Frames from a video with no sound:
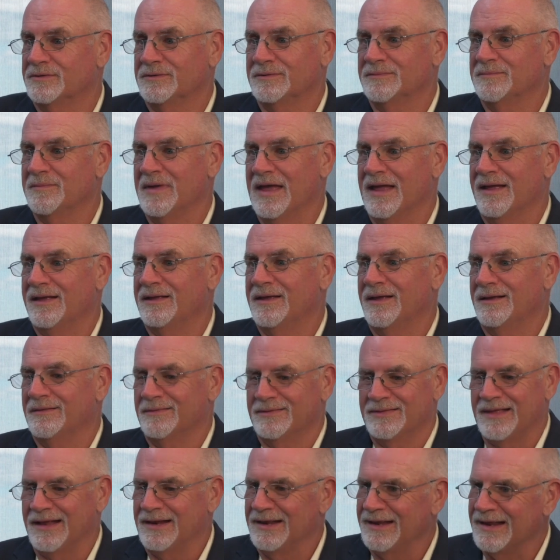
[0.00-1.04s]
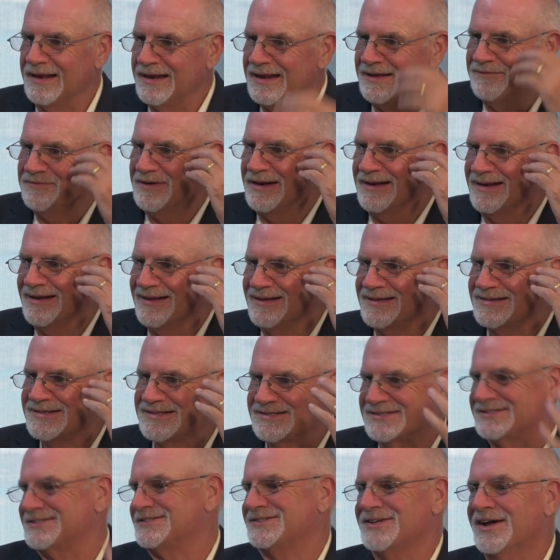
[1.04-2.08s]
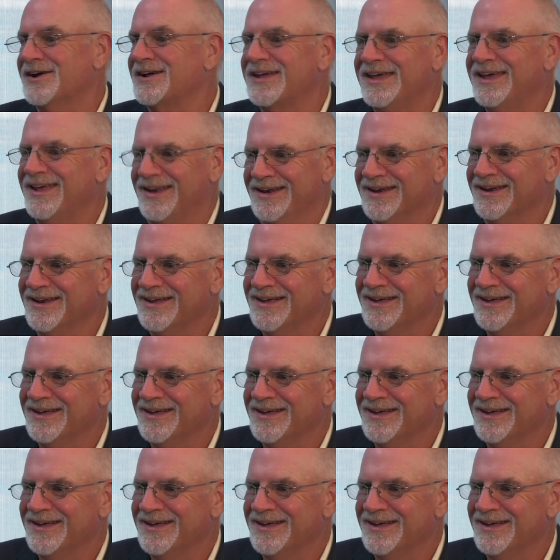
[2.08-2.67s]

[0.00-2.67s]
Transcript: that it even sunk in.